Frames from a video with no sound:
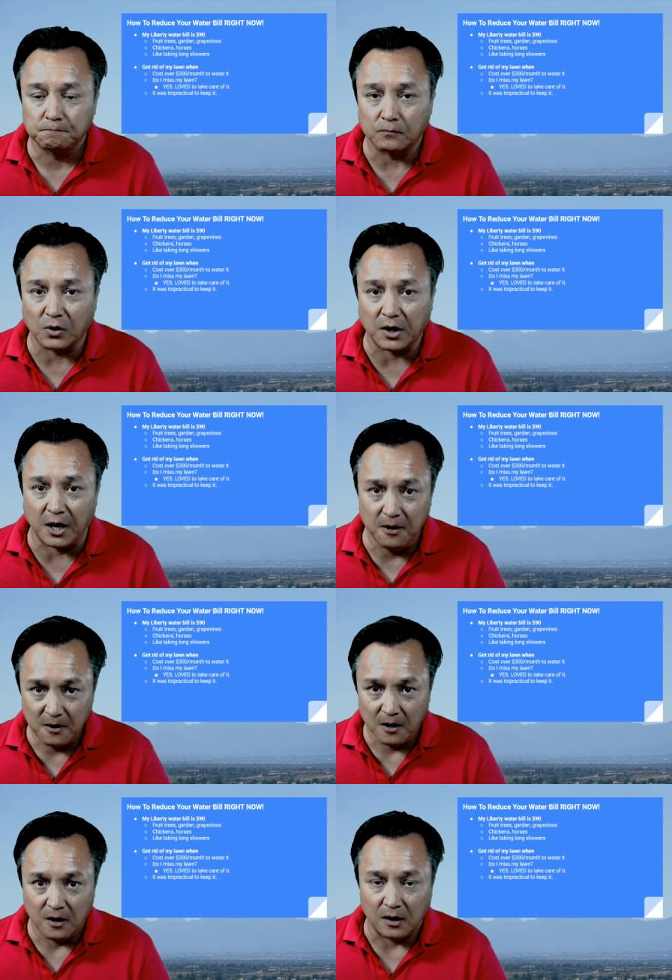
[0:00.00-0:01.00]
Okay?
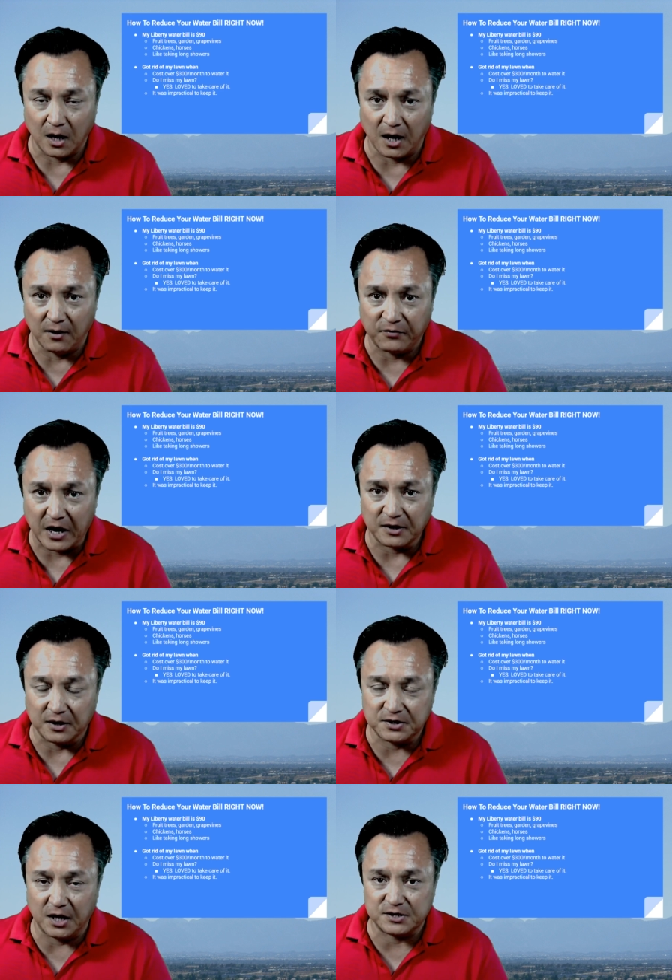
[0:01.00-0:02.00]
Uh, in fact,
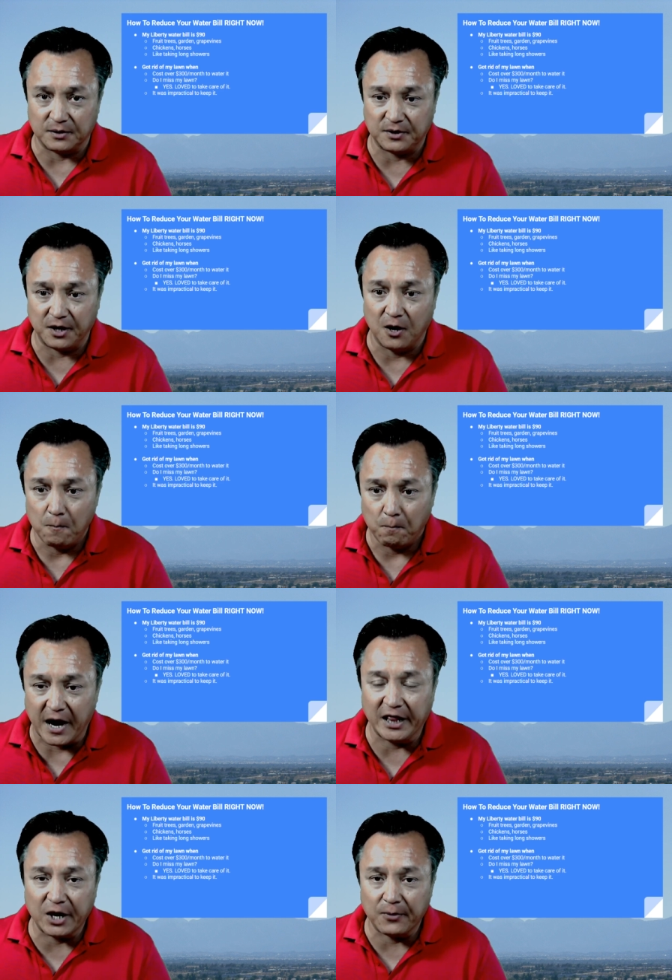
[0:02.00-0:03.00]
I'll tell you something here.
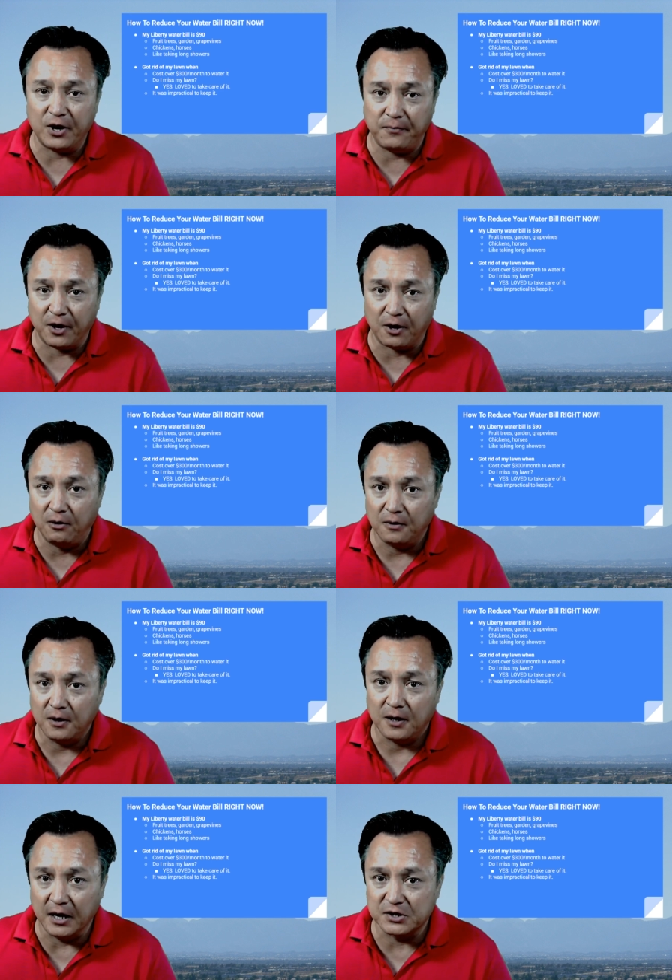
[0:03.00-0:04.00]
My Liberty bill
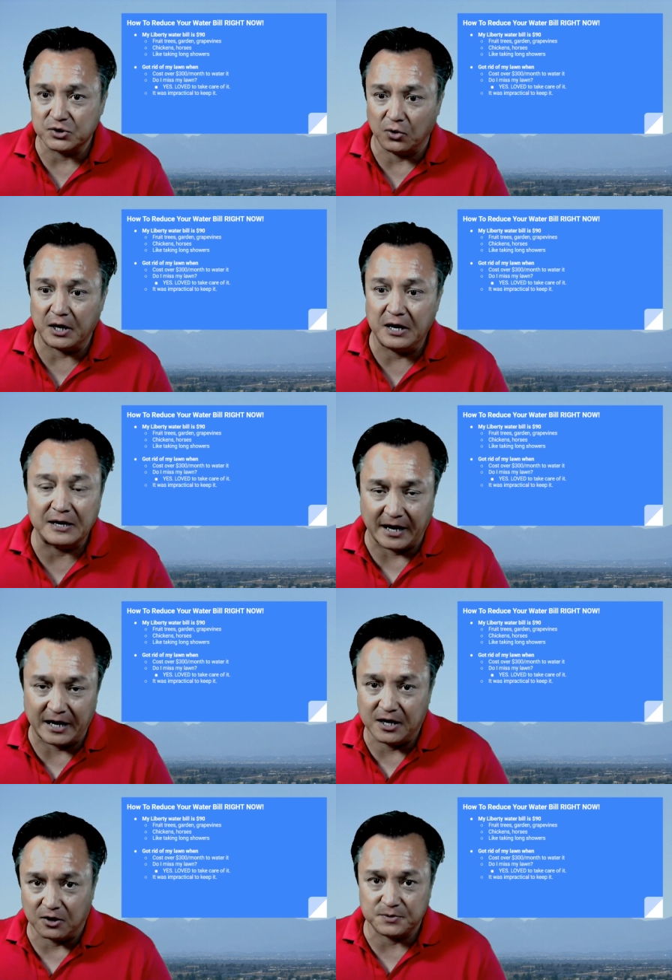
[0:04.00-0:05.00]
is only
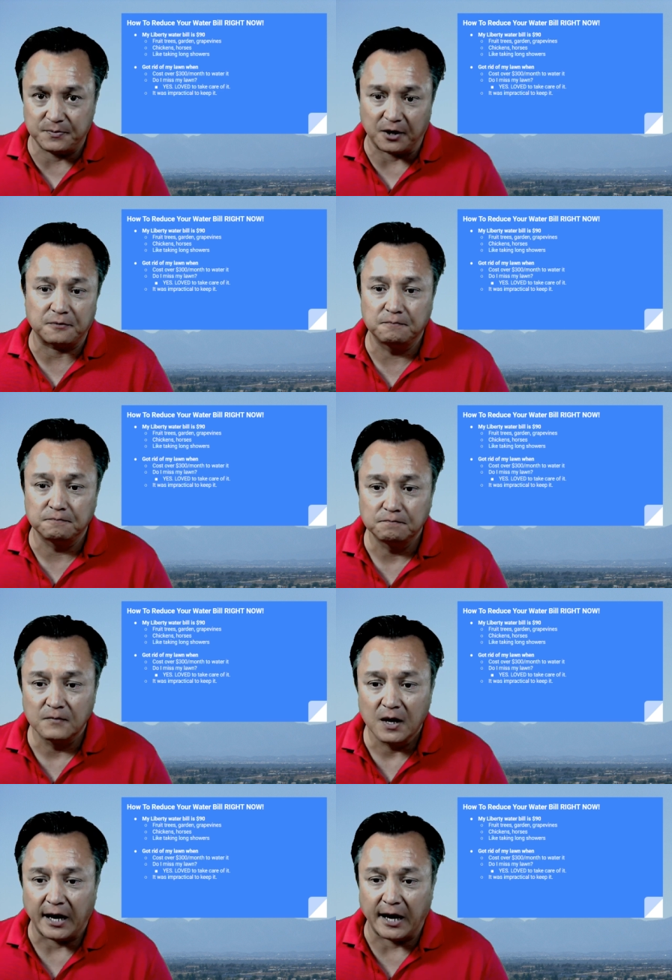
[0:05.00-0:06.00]
ninety dollars a month.
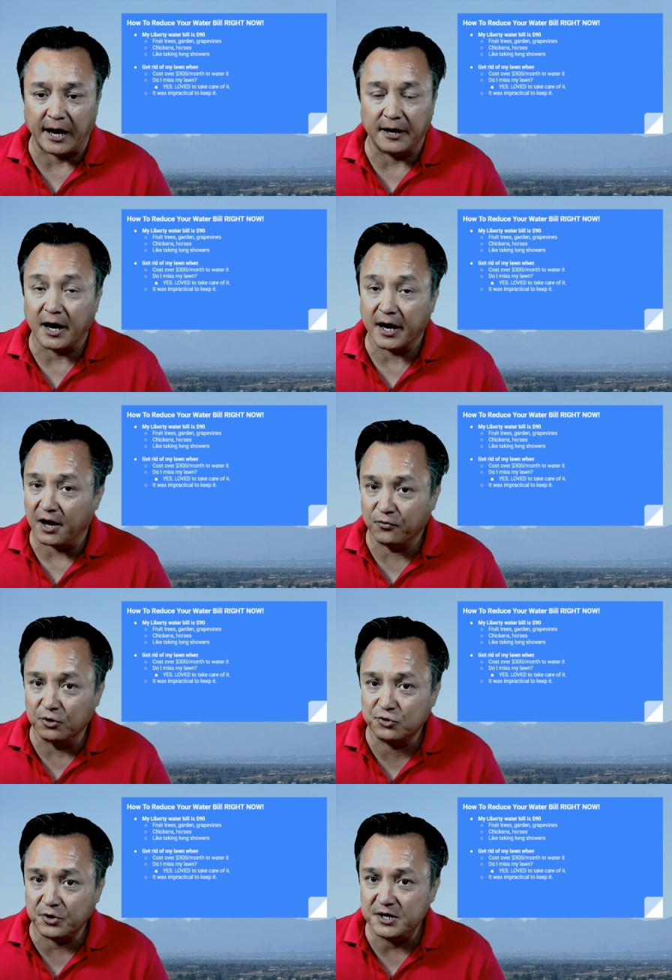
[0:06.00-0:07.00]
And I got
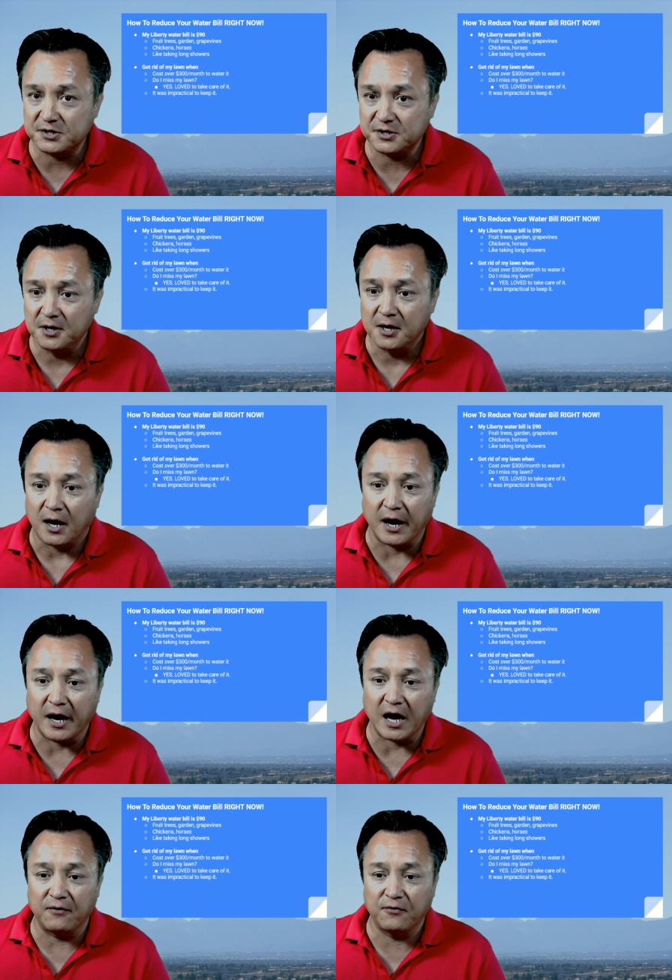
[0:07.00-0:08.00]
fruit trees. I
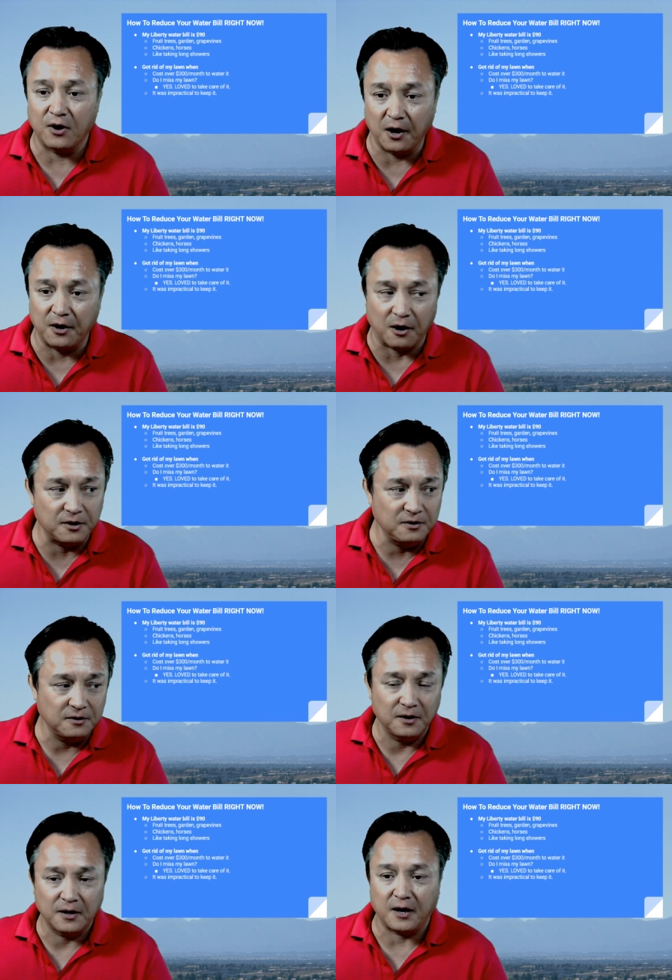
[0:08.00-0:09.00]
have a garden.
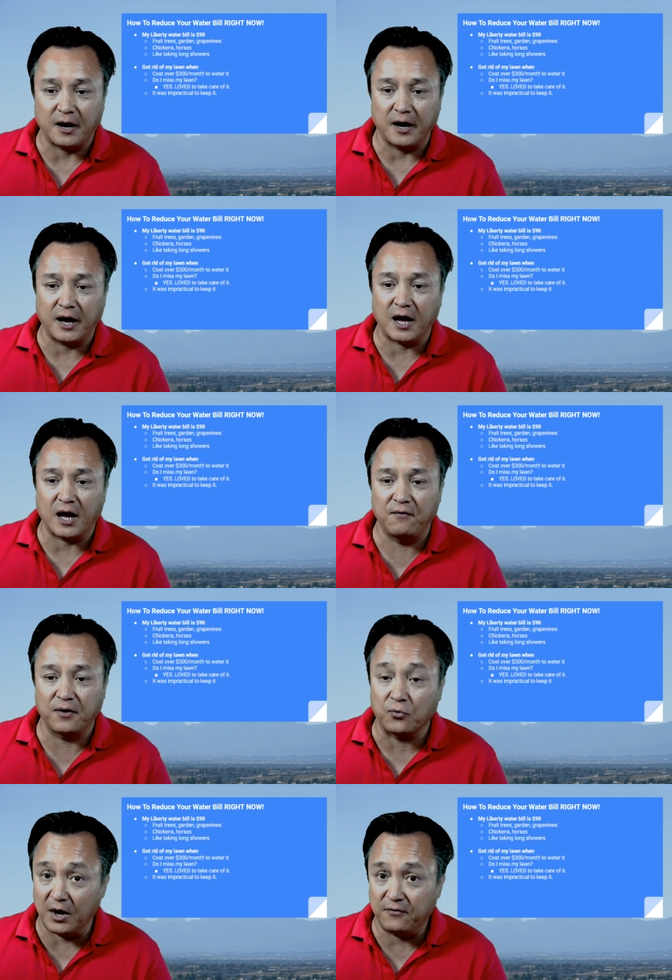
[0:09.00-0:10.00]
I
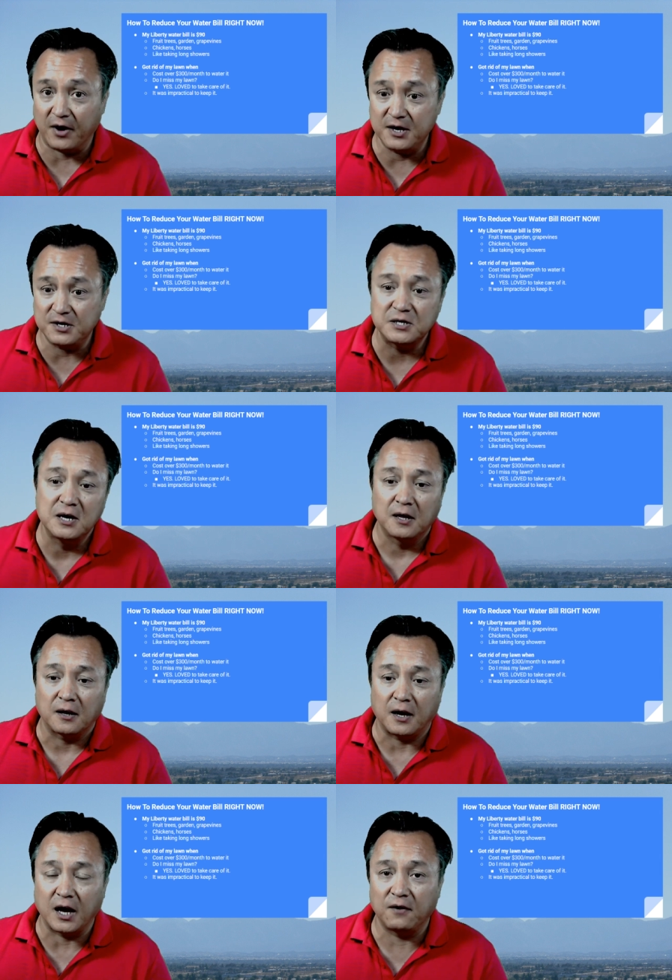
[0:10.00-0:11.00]
have grapevines.
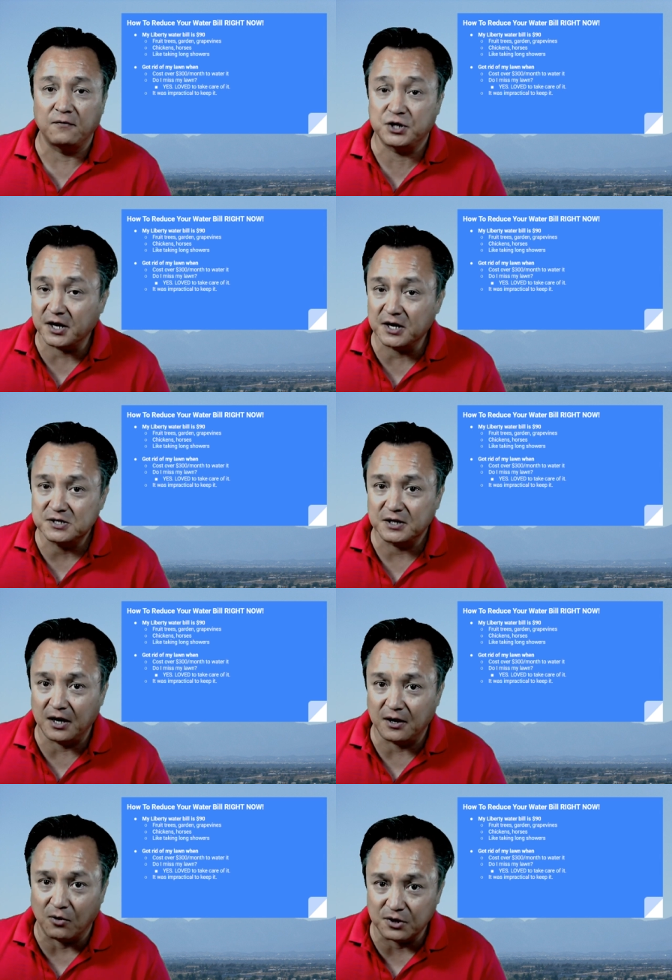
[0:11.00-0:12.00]
I have chickens
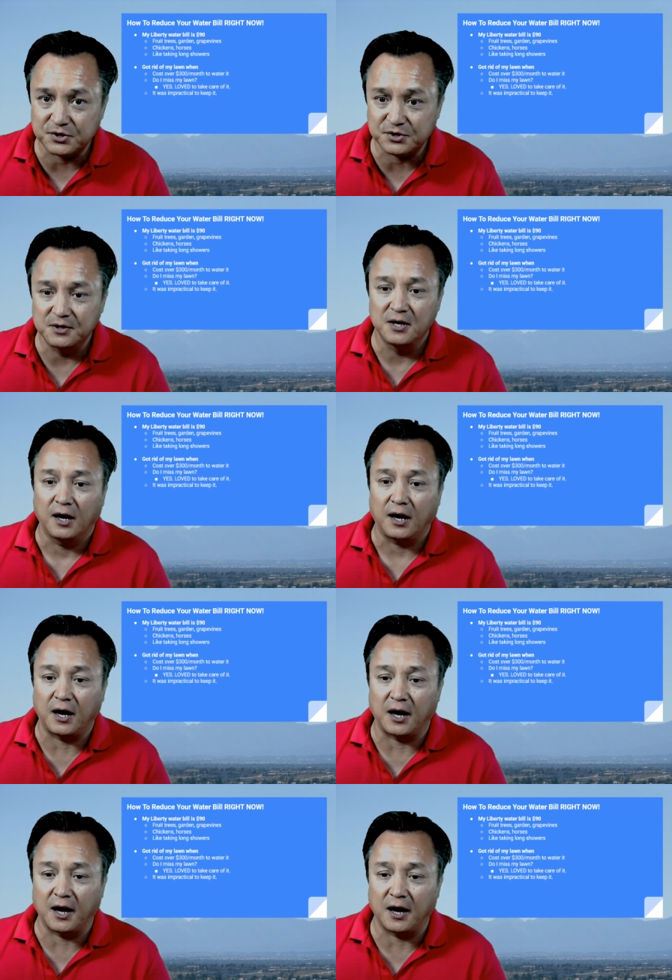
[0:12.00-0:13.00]
and horse.
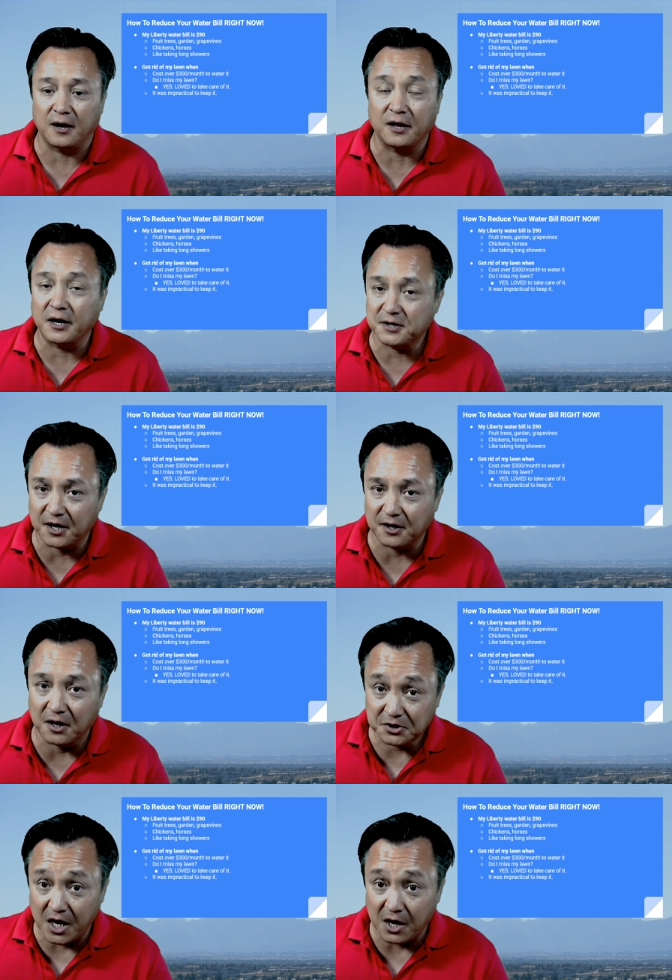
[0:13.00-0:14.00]
And I like taking
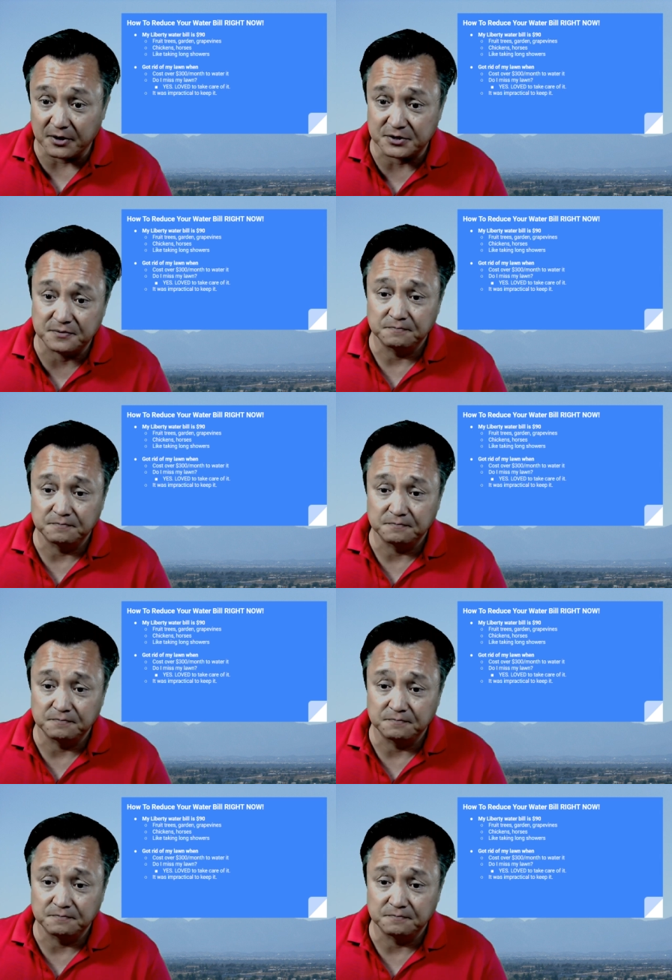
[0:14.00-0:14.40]
long showers.